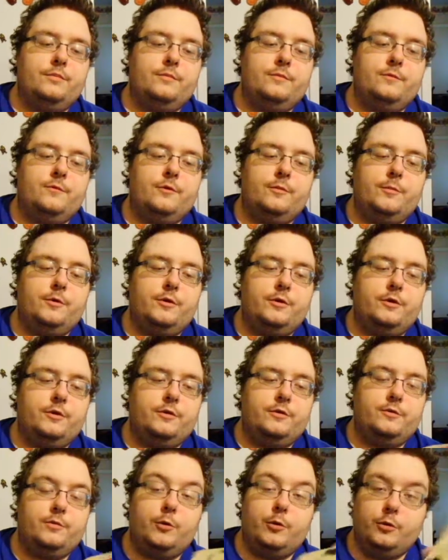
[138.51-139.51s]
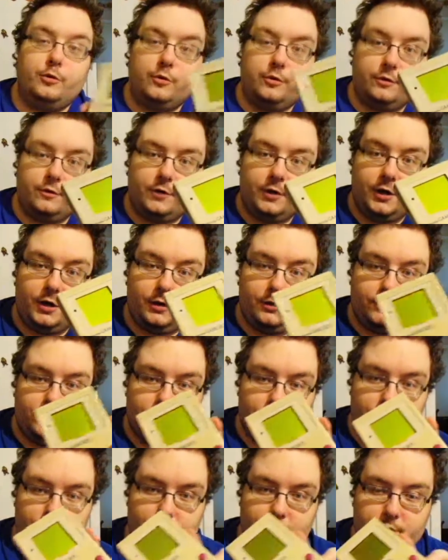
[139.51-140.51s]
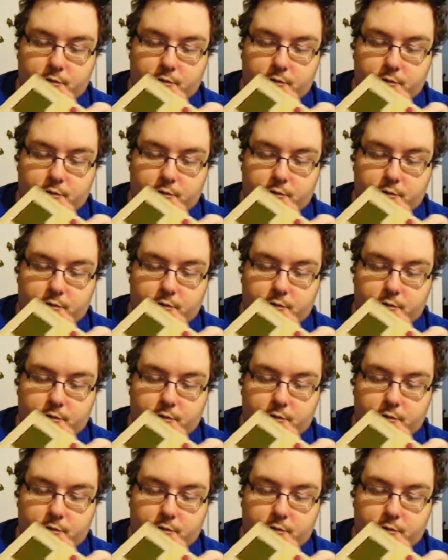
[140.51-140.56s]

from a smoker's house.